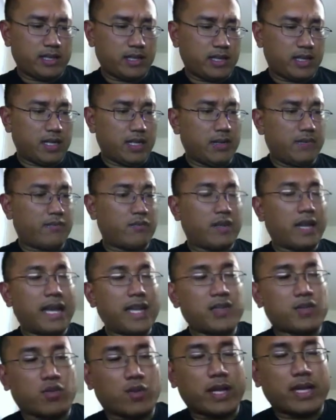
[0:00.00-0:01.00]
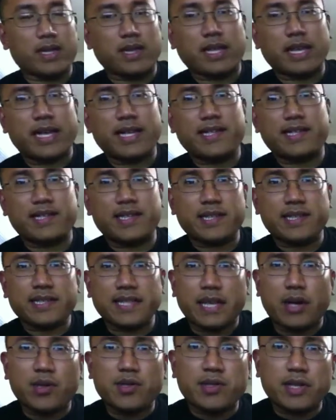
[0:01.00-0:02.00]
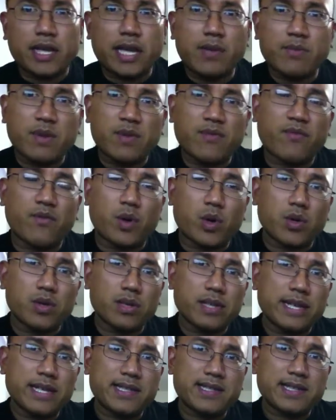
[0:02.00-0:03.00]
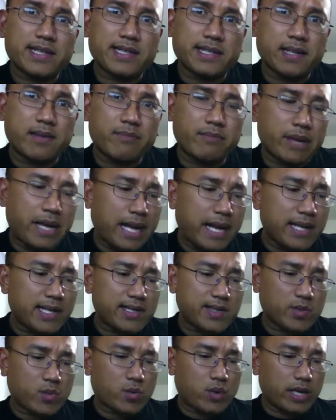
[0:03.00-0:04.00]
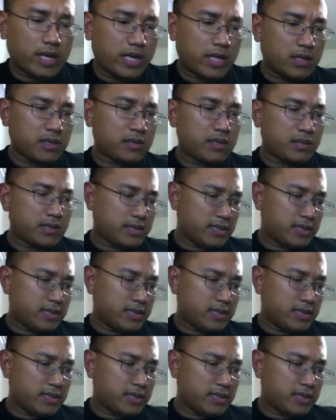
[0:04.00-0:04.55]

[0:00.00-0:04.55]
Nice red laces. They also came with Volt laces in a bag as well.